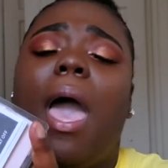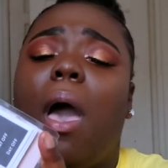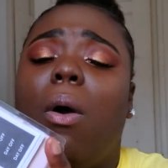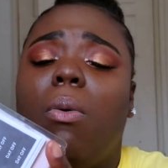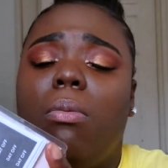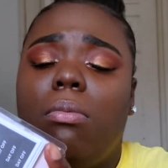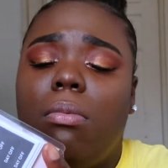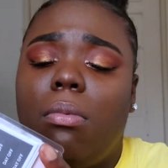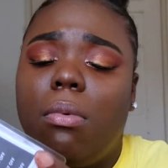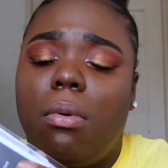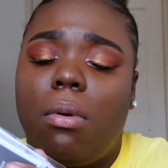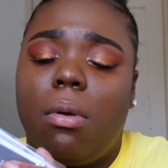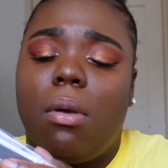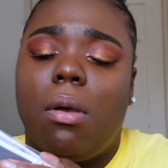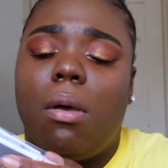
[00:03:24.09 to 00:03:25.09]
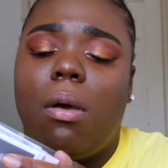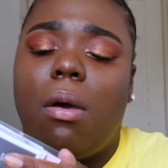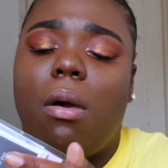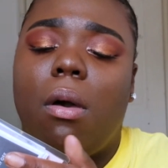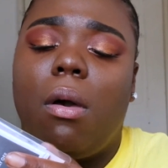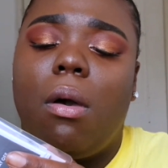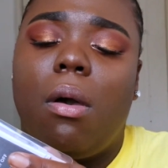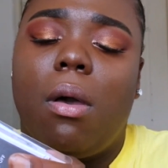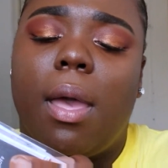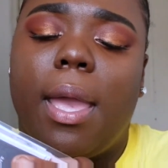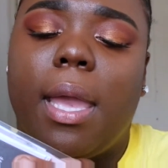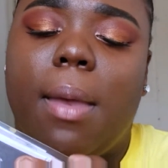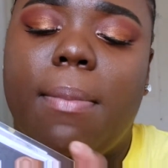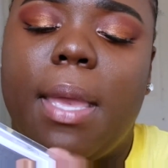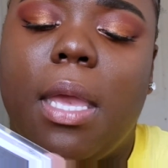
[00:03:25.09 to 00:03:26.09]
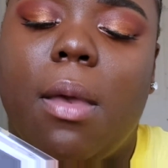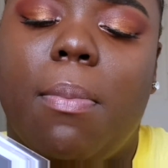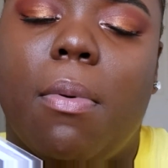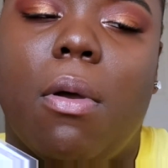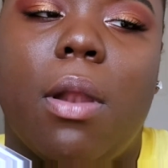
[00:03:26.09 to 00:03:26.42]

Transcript: Ow. Aw, I got makeup on